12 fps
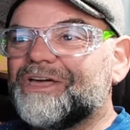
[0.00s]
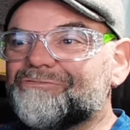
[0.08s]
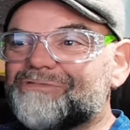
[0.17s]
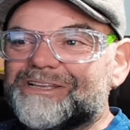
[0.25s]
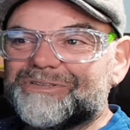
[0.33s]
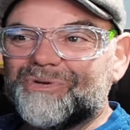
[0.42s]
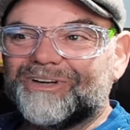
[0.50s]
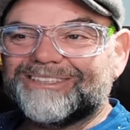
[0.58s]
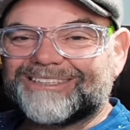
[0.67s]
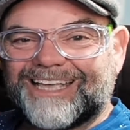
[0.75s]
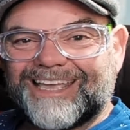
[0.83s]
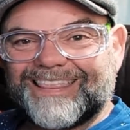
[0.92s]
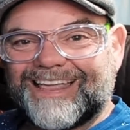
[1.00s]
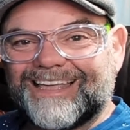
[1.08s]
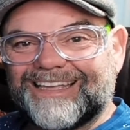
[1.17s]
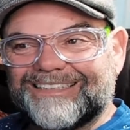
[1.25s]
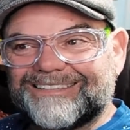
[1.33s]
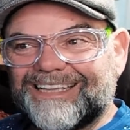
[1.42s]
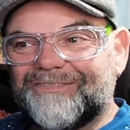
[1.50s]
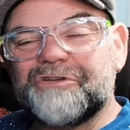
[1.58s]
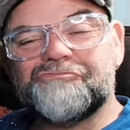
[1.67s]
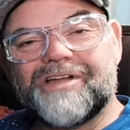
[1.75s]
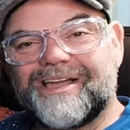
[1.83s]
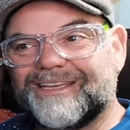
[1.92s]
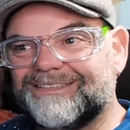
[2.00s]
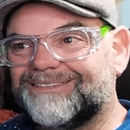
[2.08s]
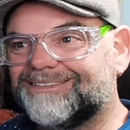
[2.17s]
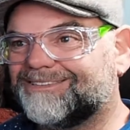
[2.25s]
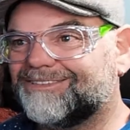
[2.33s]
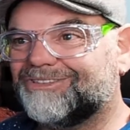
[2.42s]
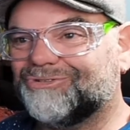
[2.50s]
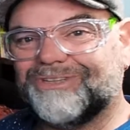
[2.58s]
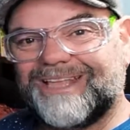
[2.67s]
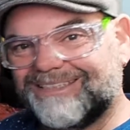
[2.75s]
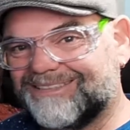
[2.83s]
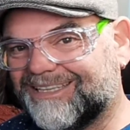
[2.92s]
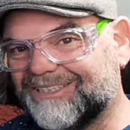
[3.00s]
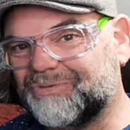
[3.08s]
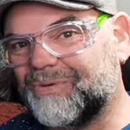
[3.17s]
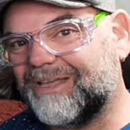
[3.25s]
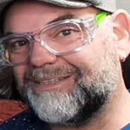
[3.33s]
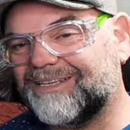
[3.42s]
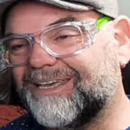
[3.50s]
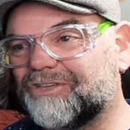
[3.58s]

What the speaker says: The reason why I say that is, if it rains, your lens gets wet.